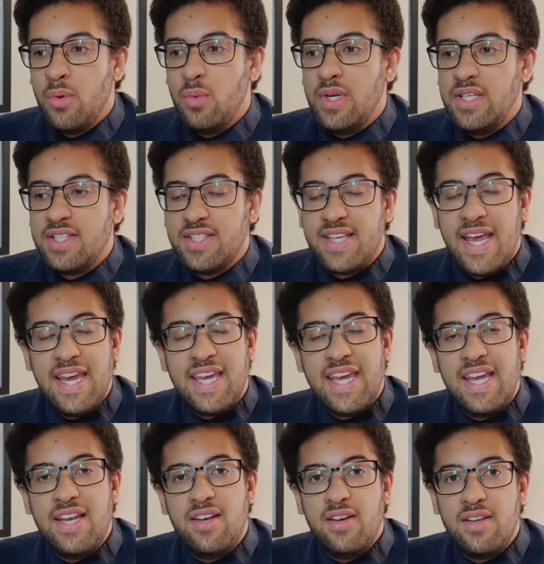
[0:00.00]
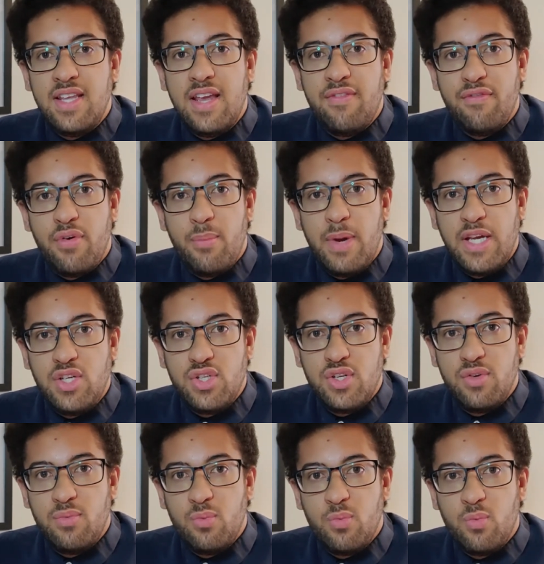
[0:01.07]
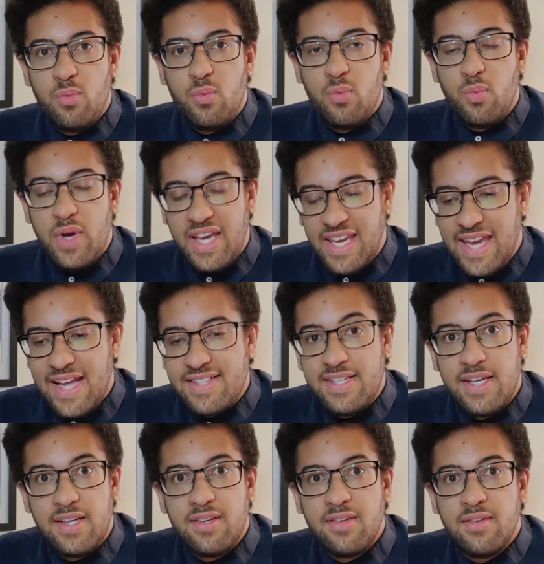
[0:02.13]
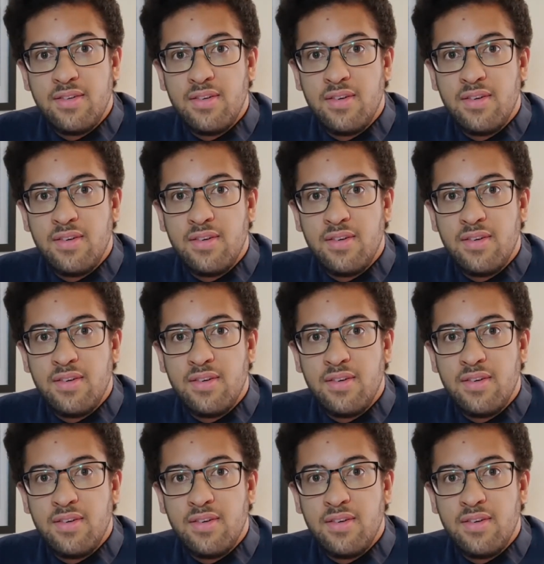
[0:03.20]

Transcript: We need to take in the information we're getting,